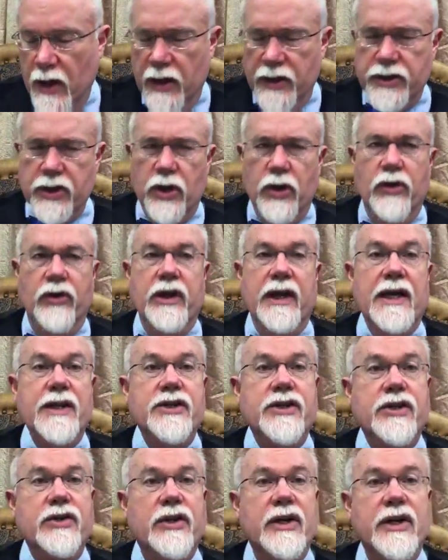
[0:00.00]
So the
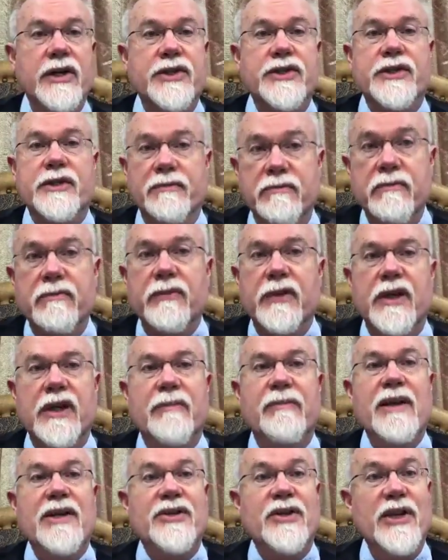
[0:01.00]
answer is,
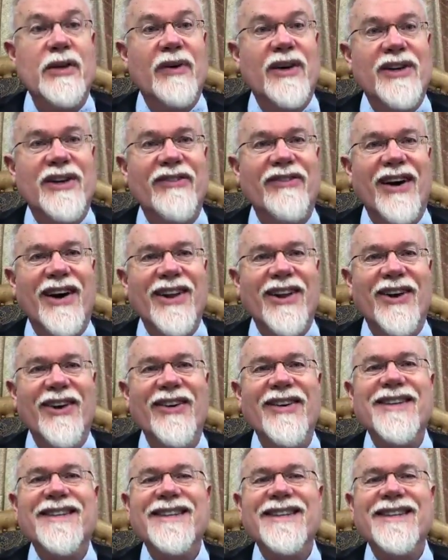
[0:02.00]
it depends who you want to follow.